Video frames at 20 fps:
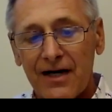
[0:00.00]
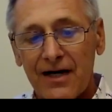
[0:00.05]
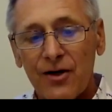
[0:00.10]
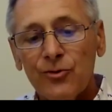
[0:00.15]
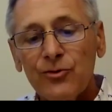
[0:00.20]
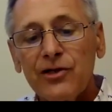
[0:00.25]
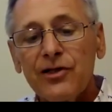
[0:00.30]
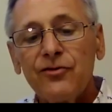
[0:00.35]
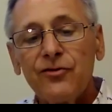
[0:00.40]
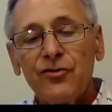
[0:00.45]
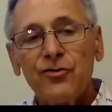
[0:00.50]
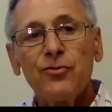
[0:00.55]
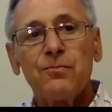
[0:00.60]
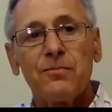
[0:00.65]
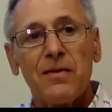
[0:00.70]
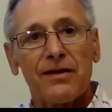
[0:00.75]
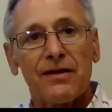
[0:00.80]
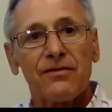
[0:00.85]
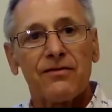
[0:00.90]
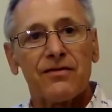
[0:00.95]
only two
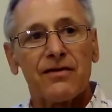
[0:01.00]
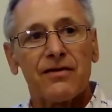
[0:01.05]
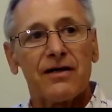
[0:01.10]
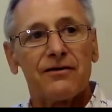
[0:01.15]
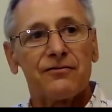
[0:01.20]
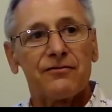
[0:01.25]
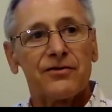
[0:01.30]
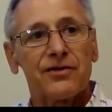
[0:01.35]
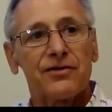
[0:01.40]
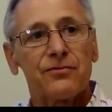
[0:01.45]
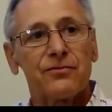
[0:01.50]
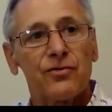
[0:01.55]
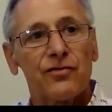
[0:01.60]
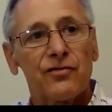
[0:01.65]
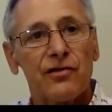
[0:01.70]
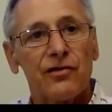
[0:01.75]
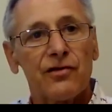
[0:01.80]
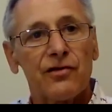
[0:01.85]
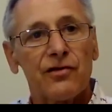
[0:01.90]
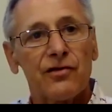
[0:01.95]
months after it
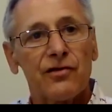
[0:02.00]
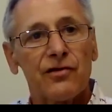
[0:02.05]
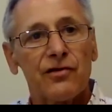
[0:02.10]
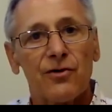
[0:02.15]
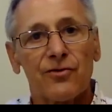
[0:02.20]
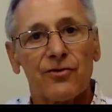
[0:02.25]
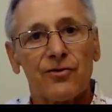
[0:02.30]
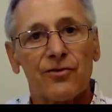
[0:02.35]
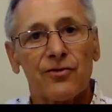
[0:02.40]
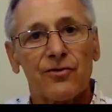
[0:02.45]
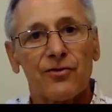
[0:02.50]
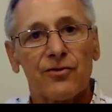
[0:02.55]
was launched.